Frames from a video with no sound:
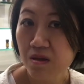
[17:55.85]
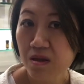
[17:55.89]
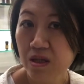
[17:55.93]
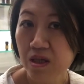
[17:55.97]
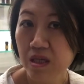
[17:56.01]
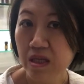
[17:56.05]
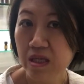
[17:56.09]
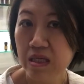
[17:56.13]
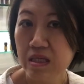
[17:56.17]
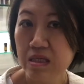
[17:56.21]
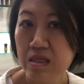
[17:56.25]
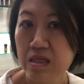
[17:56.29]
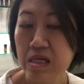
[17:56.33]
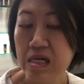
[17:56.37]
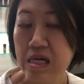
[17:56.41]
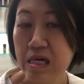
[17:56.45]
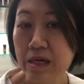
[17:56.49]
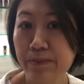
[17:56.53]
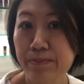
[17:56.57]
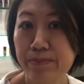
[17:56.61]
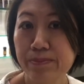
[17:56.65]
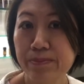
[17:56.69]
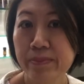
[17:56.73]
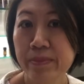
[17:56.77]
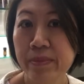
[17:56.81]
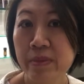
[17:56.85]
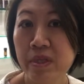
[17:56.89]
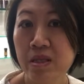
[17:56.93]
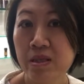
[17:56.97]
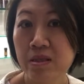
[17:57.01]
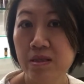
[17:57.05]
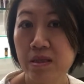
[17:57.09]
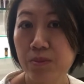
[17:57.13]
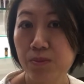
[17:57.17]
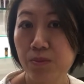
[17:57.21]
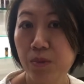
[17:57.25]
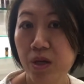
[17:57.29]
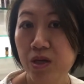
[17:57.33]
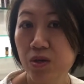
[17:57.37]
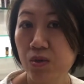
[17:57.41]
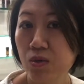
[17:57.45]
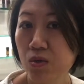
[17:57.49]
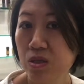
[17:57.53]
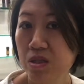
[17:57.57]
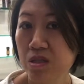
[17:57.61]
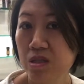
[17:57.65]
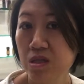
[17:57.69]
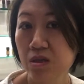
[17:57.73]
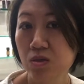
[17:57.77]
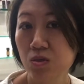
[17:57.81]
He's mm. Um, someone who
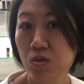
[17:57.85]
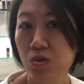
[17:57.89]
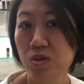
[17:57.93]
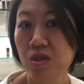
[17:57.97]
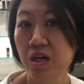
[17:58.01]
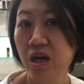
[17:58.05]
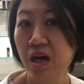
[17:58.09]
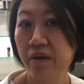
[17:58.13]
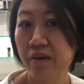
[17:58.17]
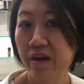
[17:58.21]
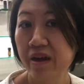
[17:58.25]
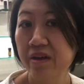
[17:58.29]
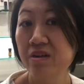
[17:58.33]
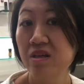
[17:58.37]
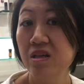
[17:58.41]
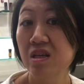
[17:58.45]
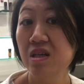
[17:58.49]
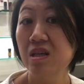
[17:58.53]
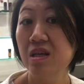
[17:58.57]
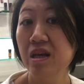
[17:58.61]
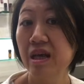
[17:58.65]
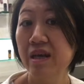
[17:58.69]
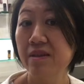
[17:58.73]
is into the R&D